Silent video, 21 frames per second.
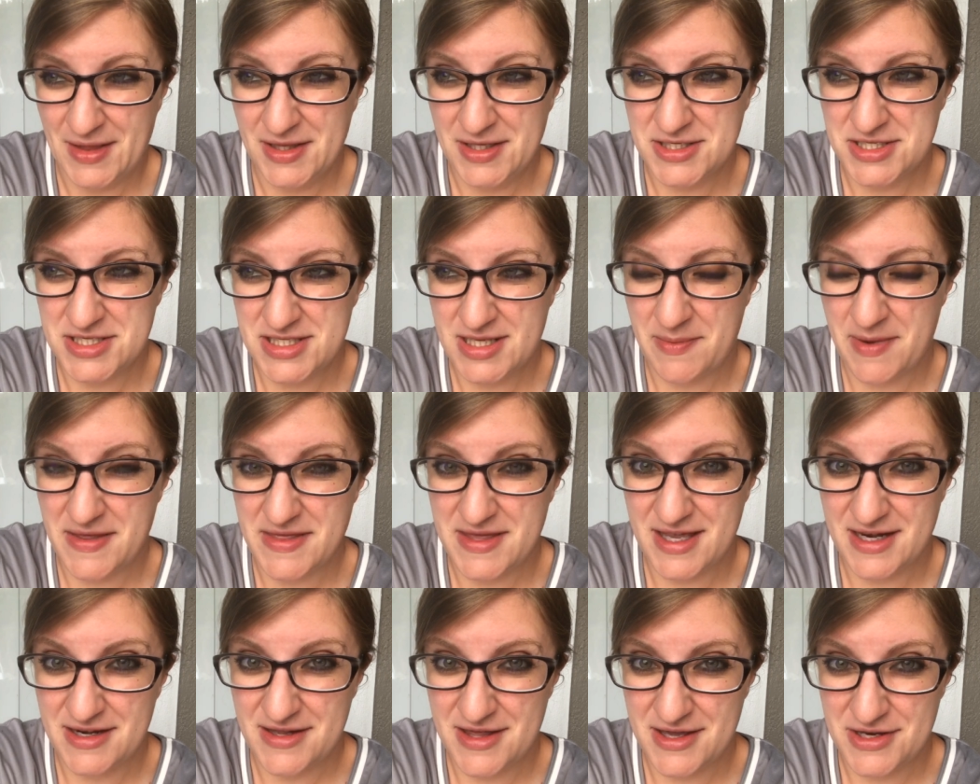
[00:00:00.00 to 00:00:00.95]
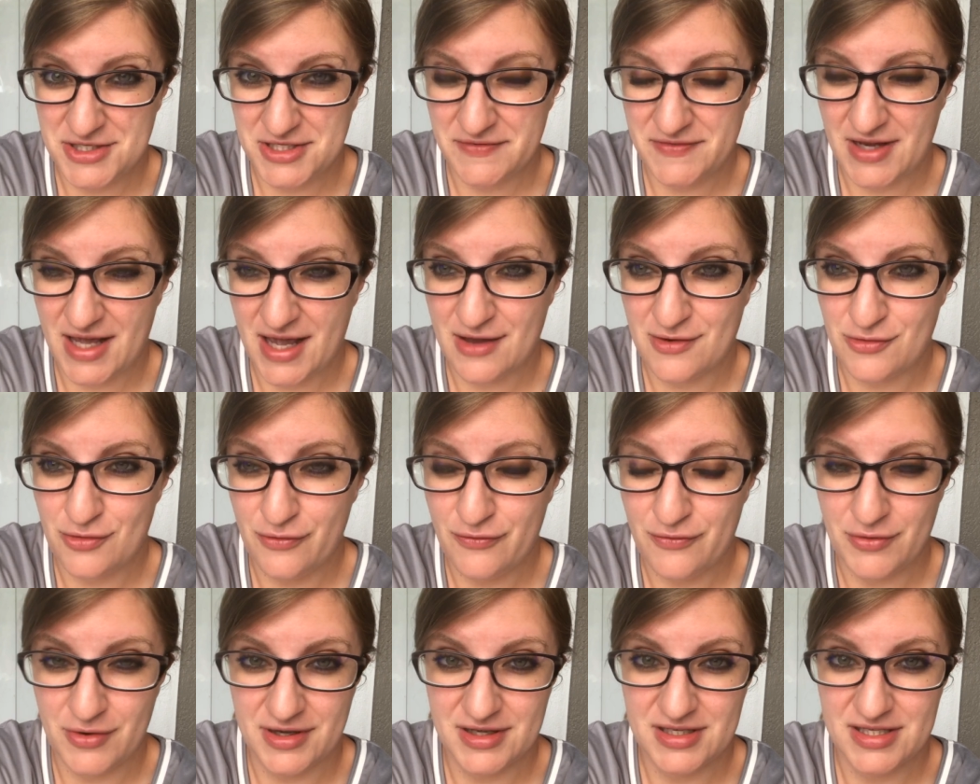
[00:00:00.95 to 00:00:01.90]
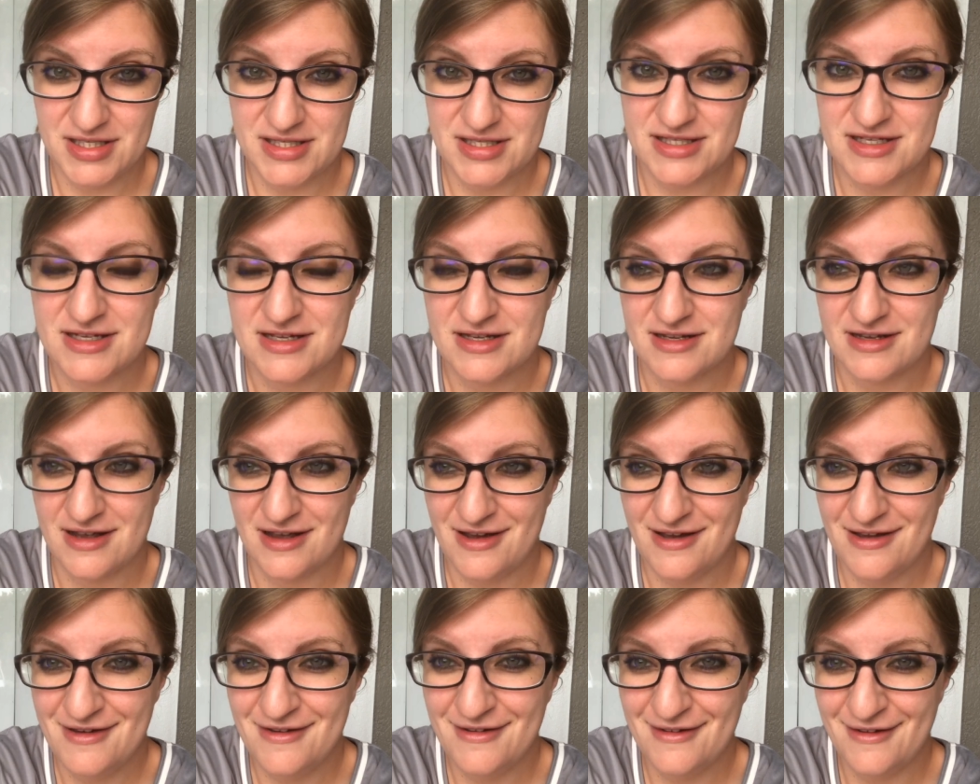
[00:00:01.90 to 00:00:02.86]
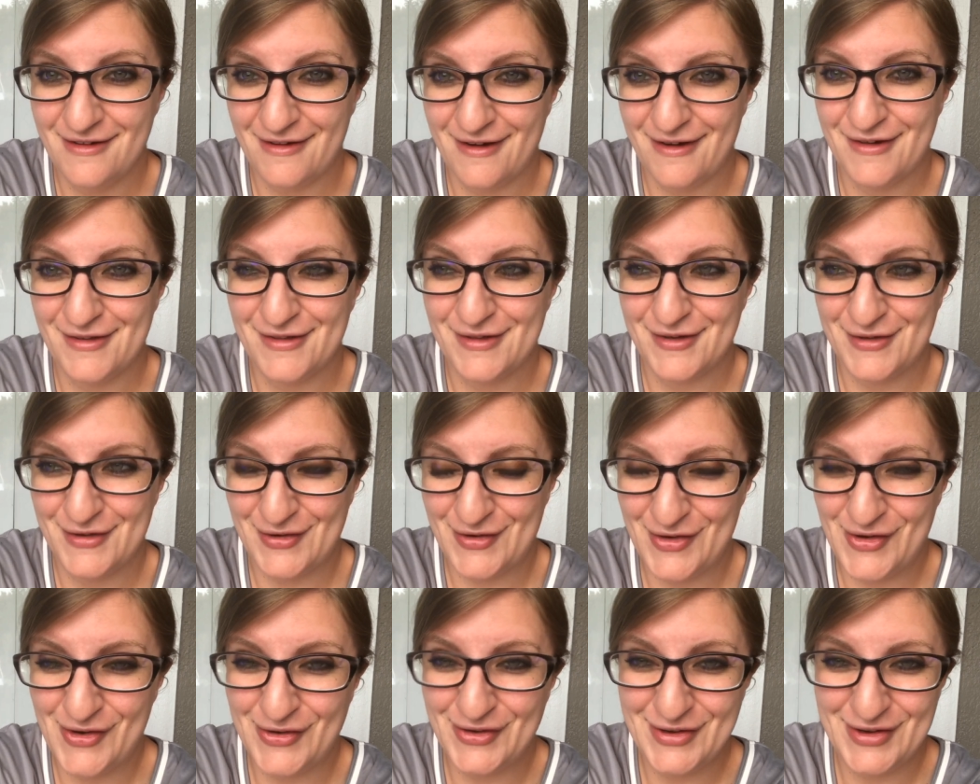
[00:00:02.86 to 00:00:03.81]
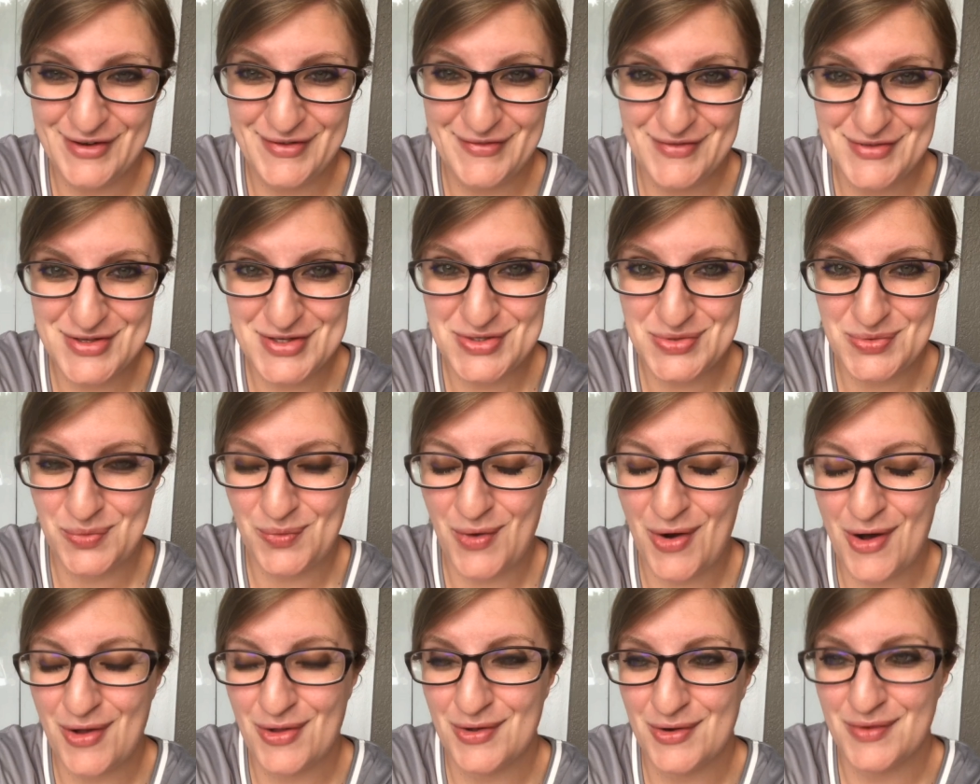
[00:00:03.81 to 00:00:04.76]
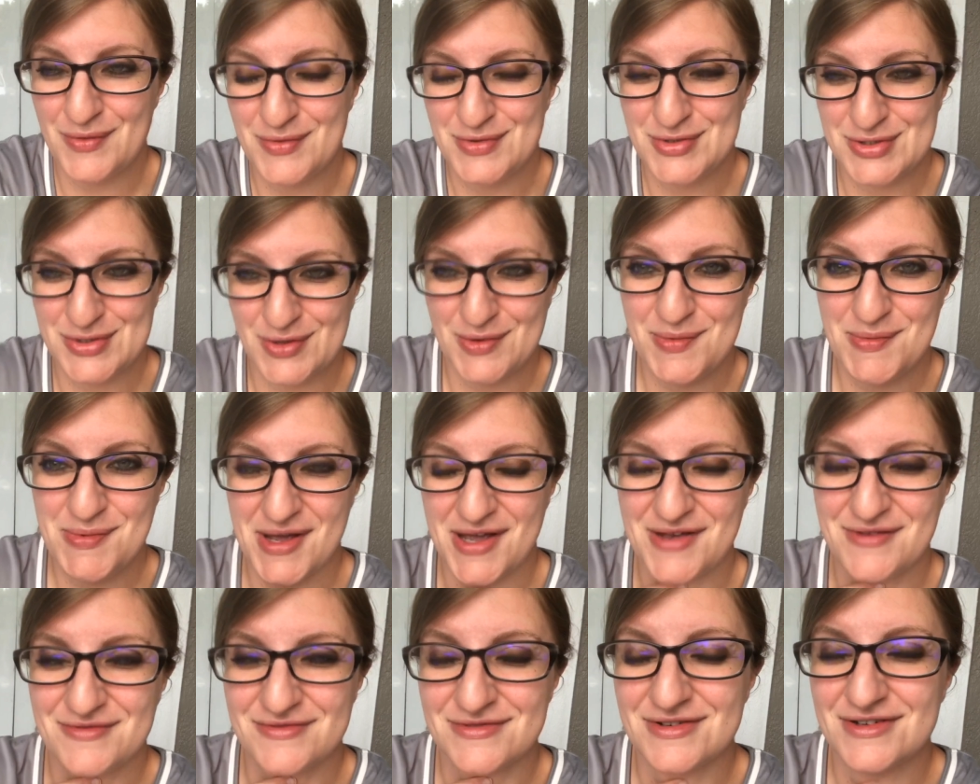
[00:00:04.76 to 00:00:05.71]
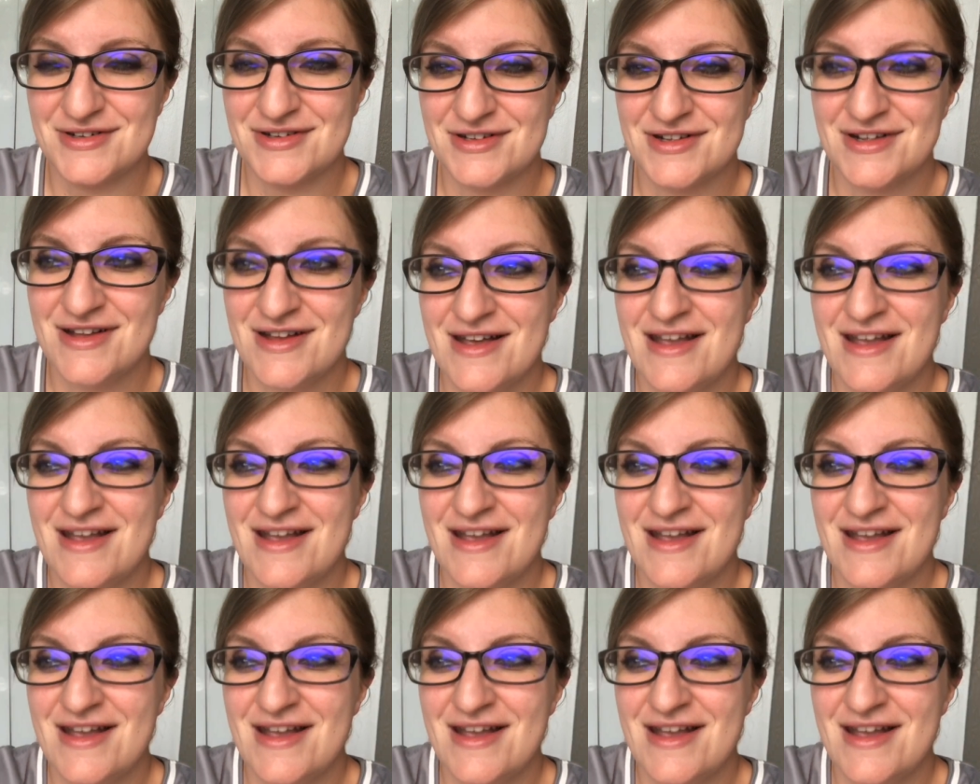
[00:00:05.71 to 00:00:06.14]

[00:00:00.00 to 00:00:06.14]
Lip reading: let's just say by the end of that shift I had no voice. I like couldn't even swallow. It was so painful.